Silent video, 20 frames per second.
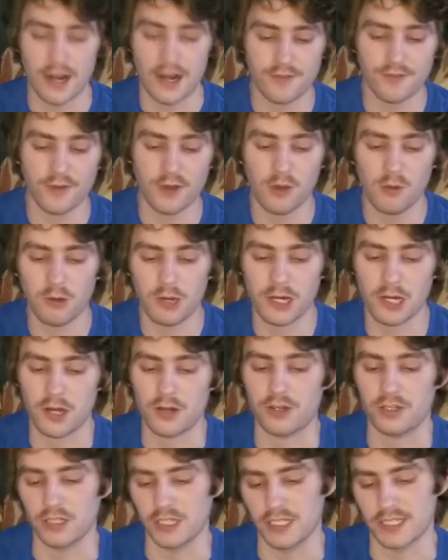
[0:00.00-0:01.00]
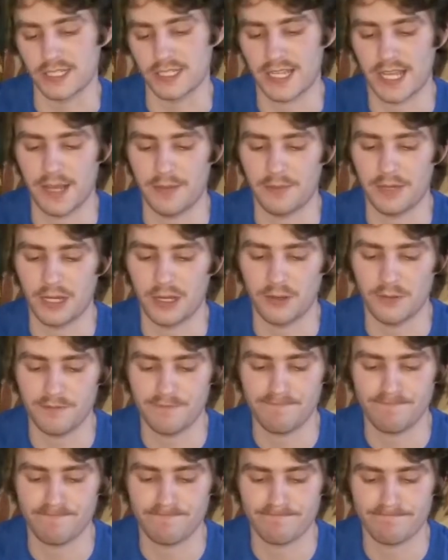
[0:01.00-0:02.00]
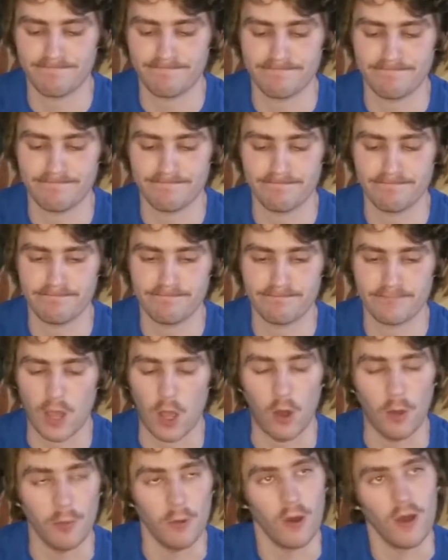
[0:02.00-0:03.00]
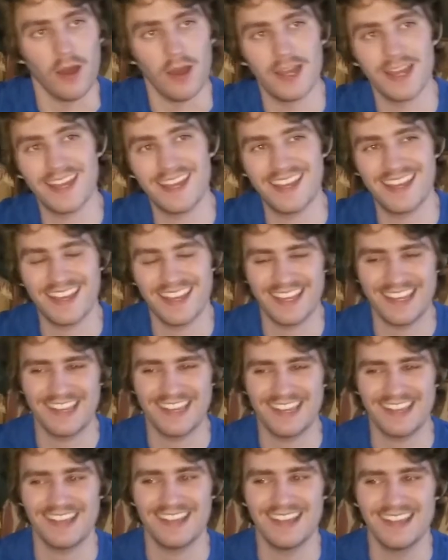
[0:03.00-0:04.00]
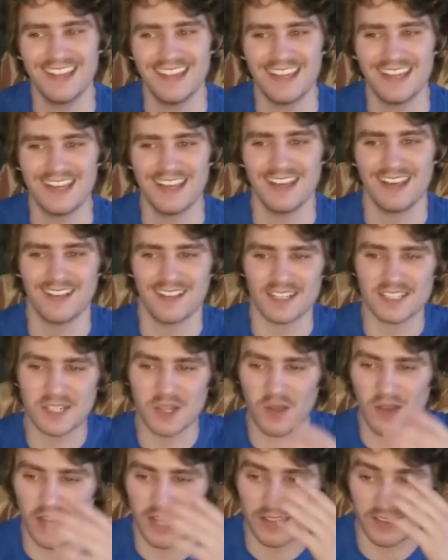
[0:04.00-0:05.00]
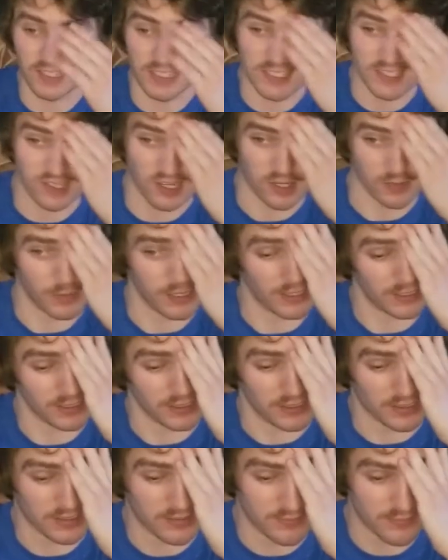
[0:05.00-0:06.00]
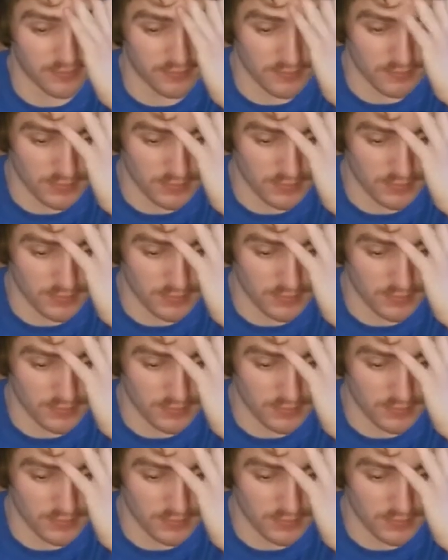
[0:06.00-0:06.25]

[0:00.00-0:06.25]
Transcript: NFL 100 list came out. Oh boy. Let's go ahead and let's talk about this.